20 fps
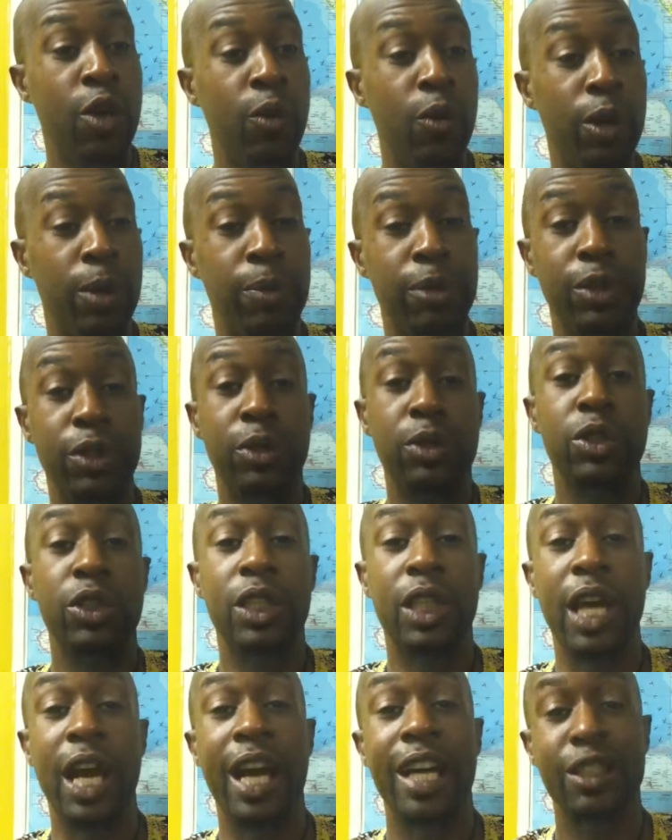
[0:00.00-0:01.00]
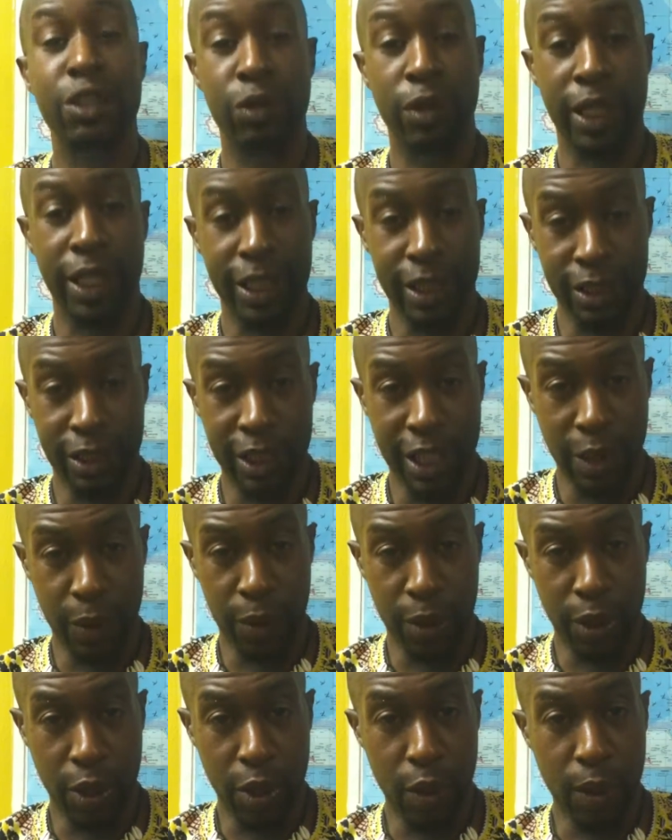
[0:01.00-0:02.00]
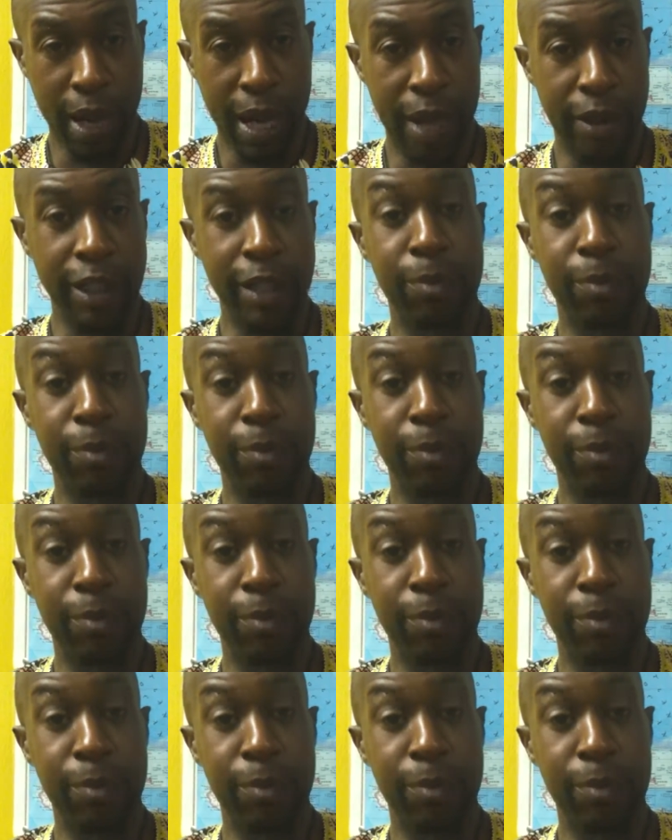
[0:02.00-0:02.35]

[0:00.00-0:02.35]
will produce the cadres that will go out